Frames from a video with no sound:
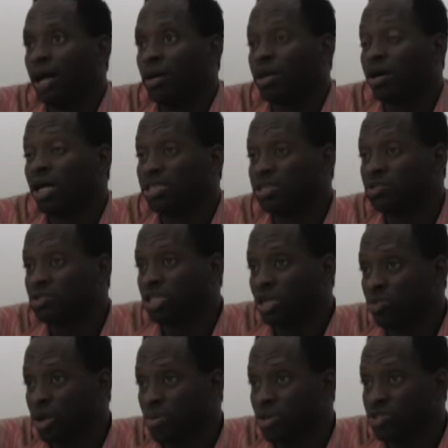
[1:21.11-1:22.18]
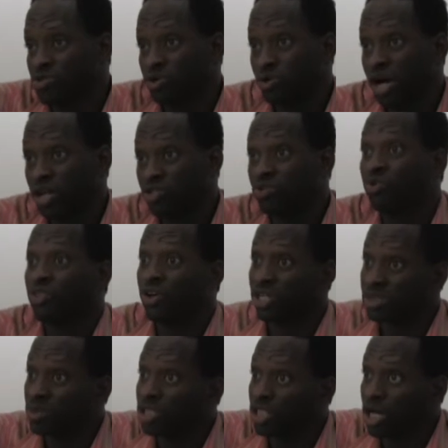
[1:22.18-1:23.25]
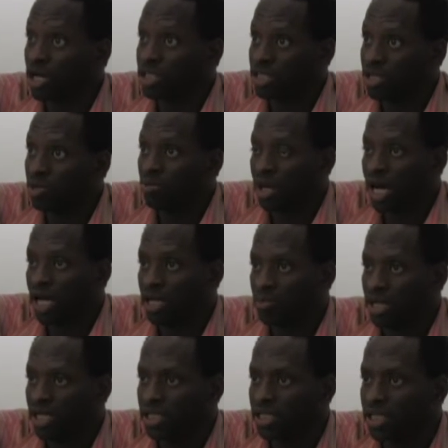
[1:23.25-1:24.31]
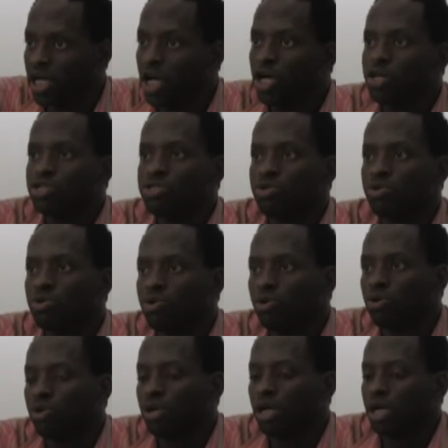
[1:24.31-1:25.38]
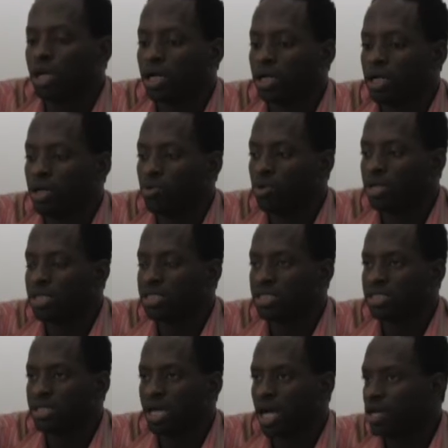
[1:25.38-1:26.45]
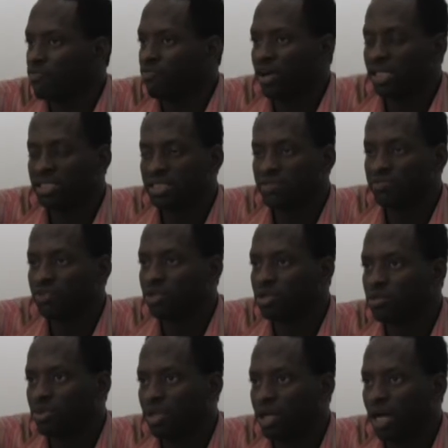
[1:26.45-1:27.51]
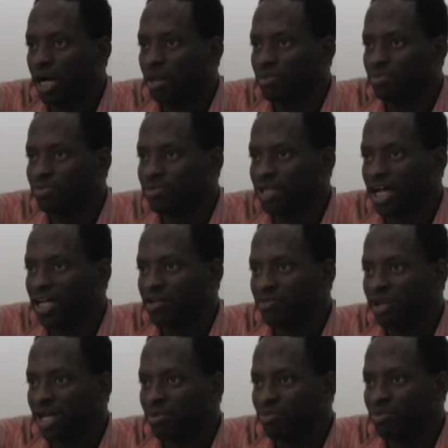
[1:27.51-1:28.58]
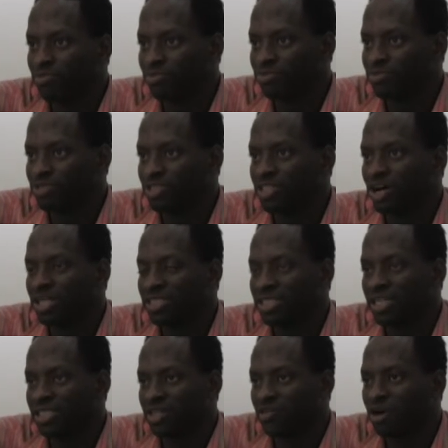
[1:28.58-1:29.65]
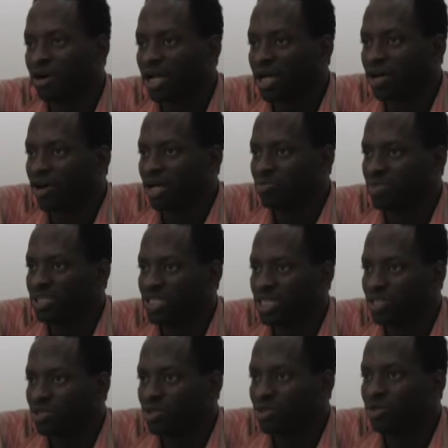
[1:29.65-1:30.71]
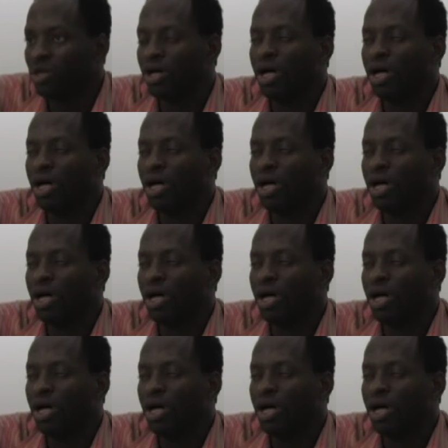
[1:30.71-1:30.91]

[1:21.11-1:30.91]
constitutional amendments required 2/3 majority in Parliament. So there was this kind of fanciful, kind of like tossing it around like a hot potato